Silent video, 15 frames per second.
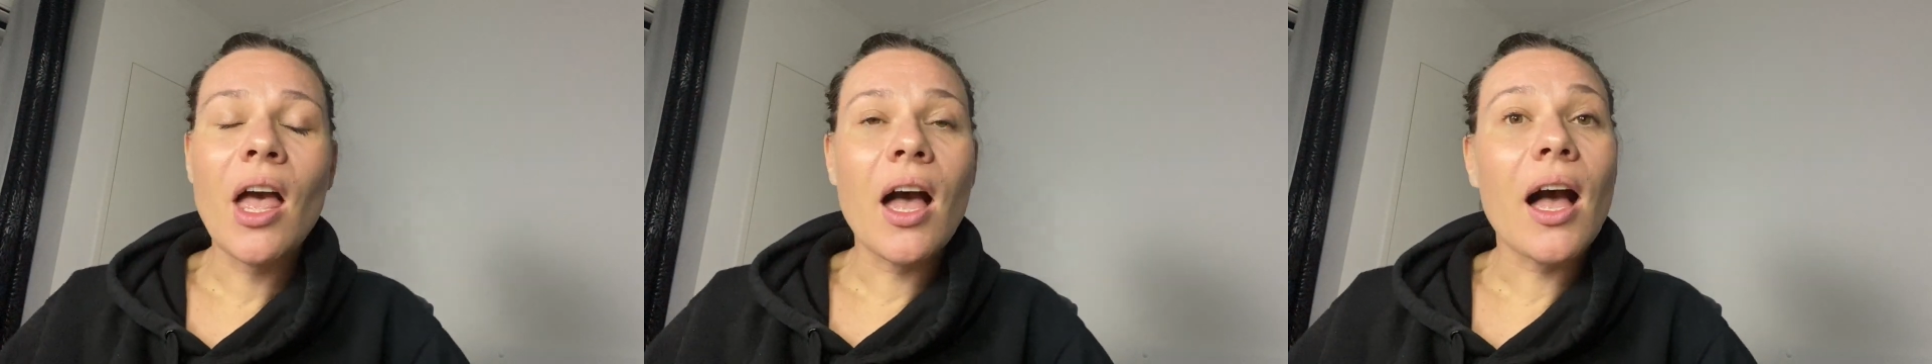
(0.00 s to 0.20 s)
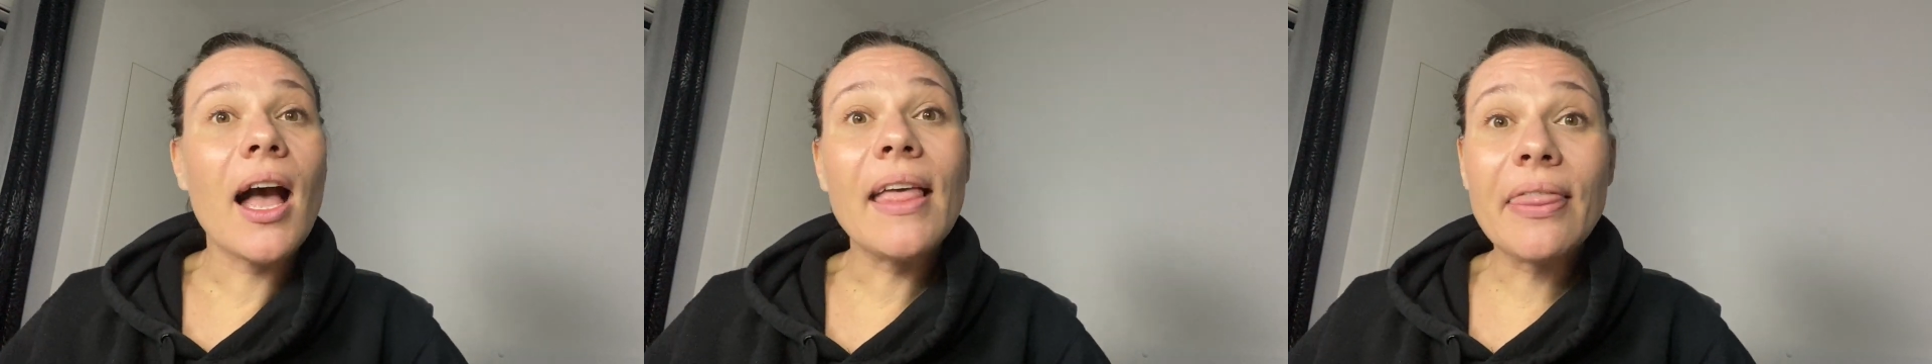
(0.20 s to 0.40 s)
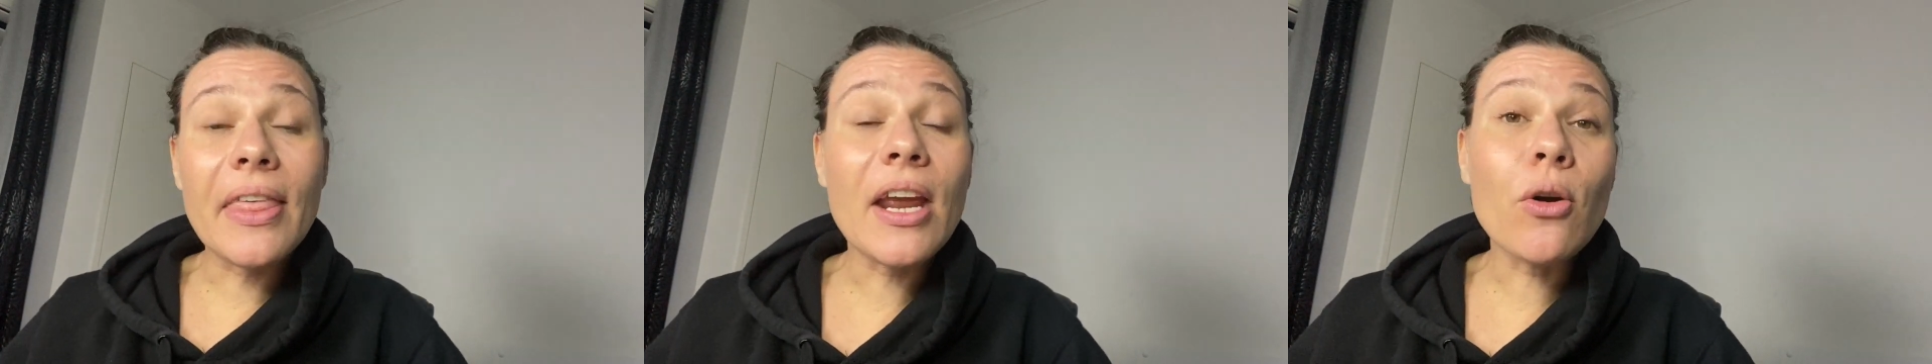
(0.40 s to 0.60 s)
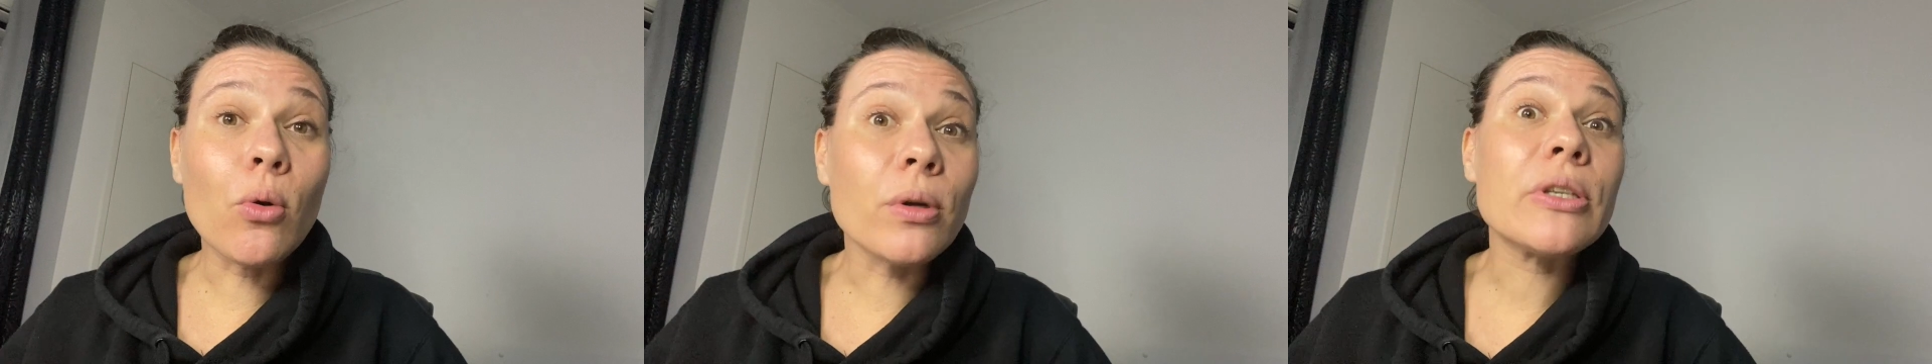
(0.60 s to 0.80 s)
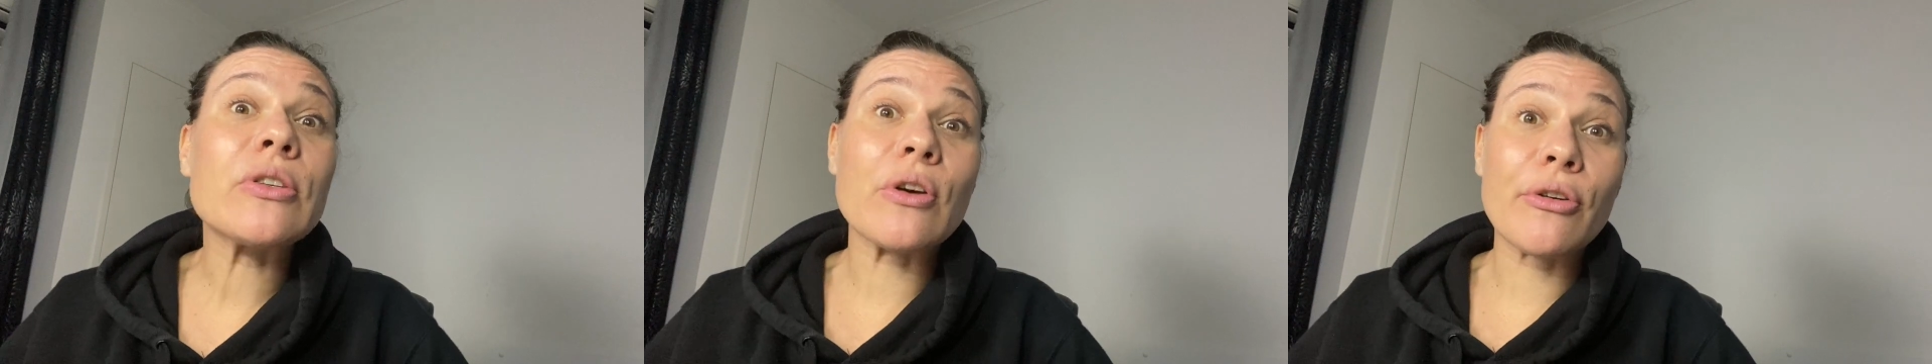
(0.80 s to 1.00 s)
I then
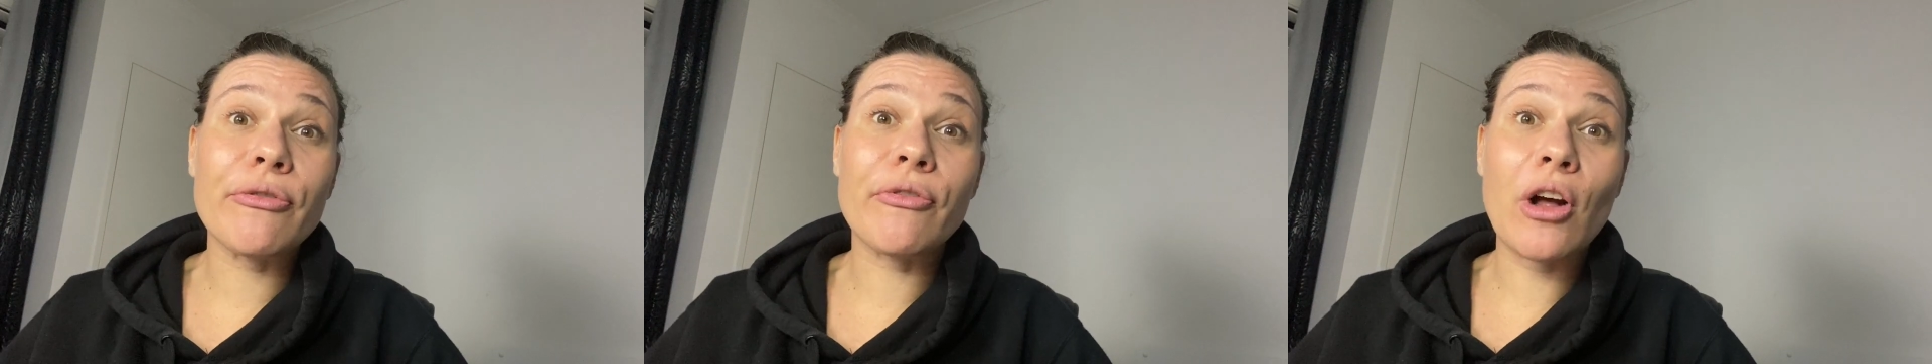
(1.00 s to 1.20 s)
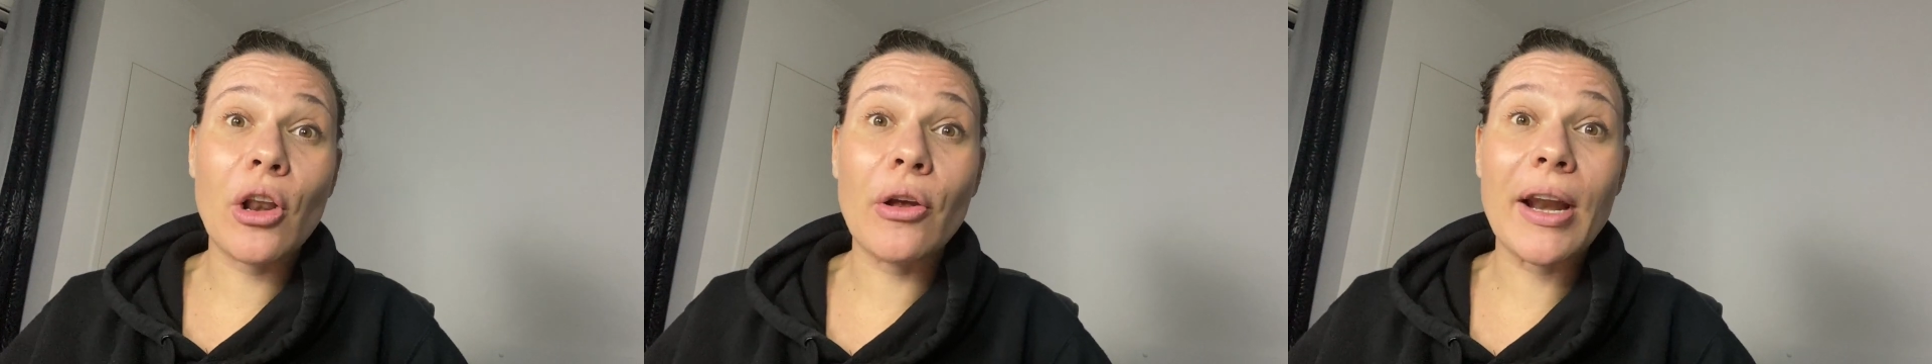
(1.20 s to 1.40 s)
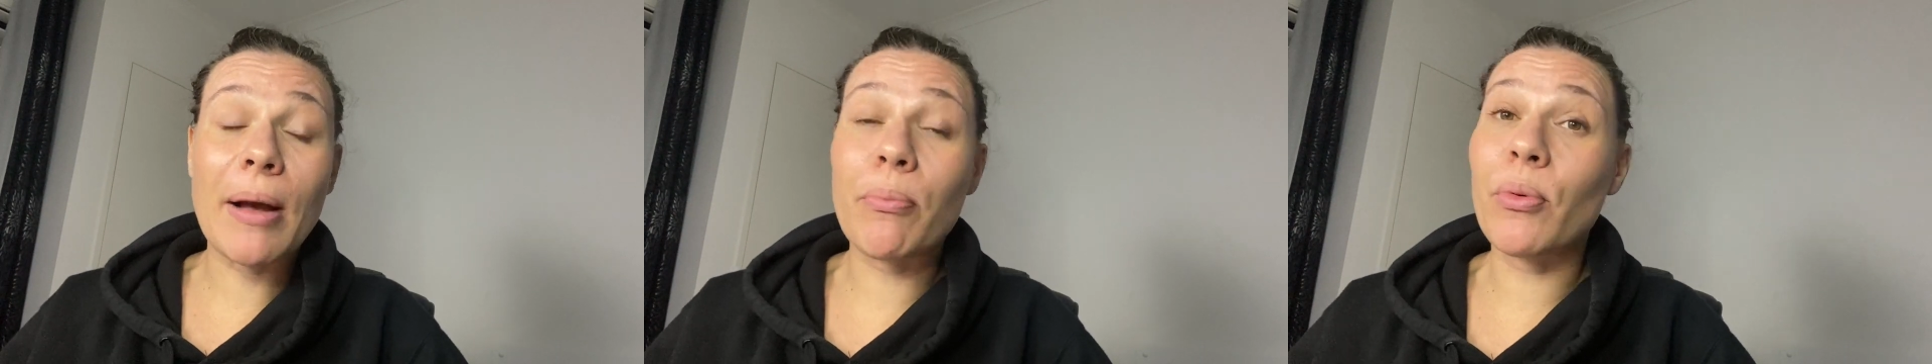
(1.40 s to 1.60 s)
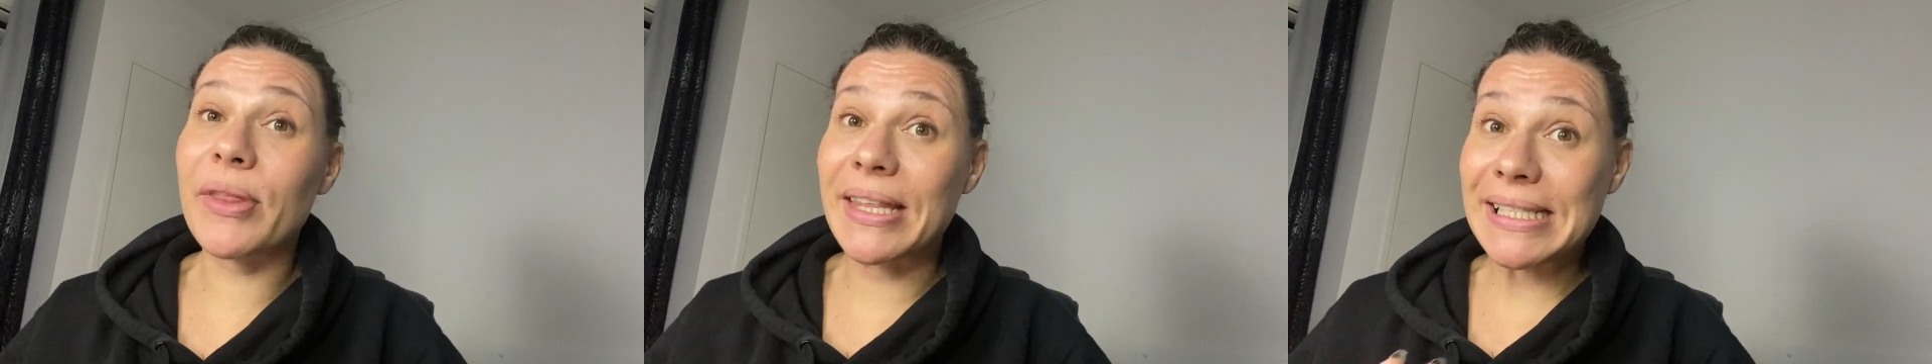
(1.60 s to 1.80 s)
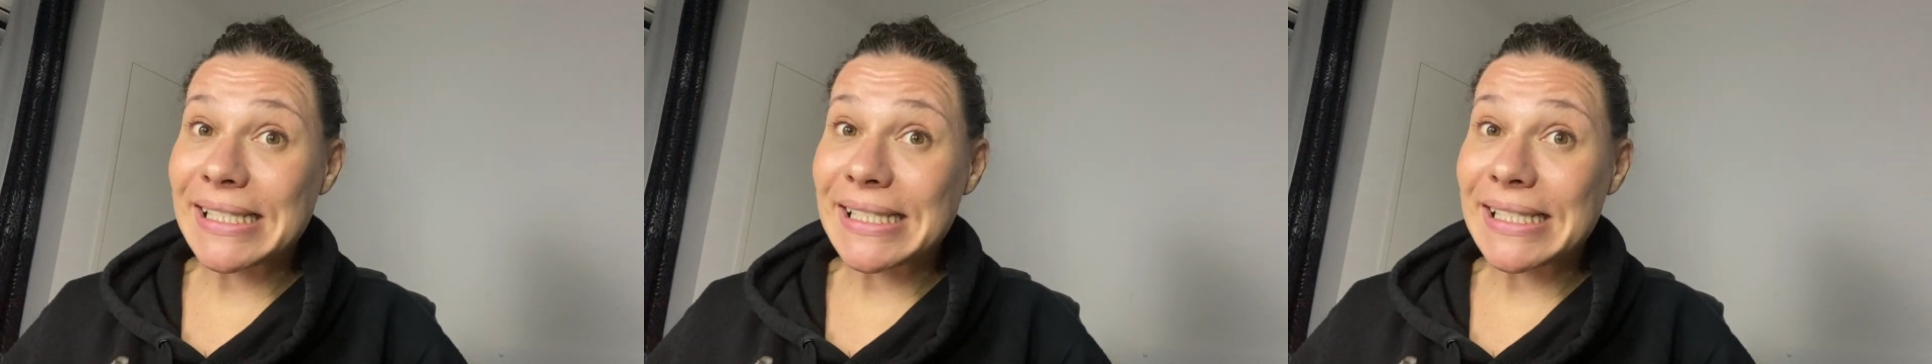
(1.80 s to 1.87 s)
also followed up with a